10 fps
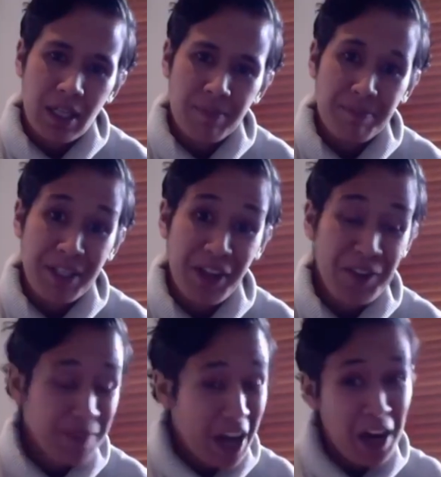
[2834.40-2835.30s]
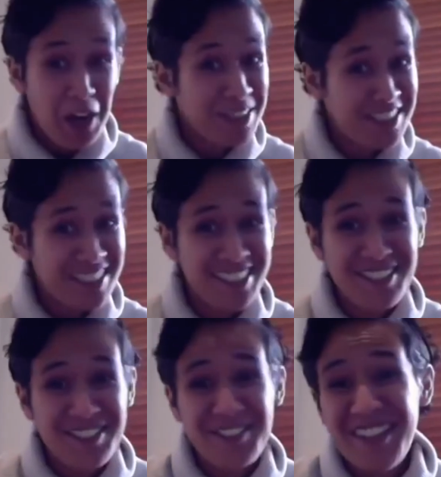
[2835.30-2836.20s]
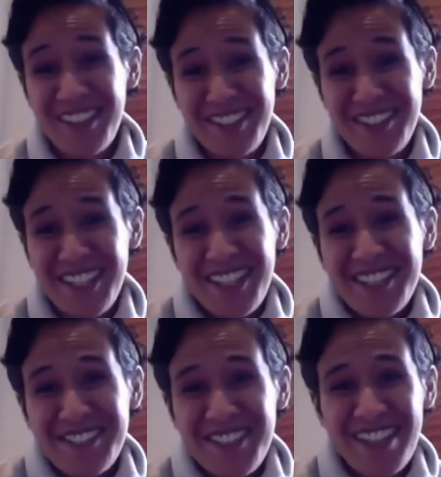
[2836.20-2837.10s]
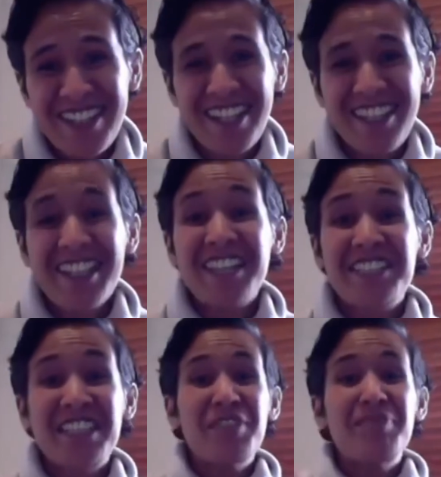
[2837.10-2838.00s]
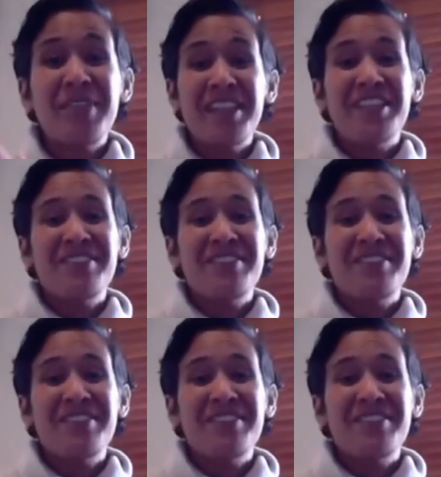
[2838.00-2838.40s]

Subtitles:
But no, I'll be seeing you tomorrow night at 7 p.m.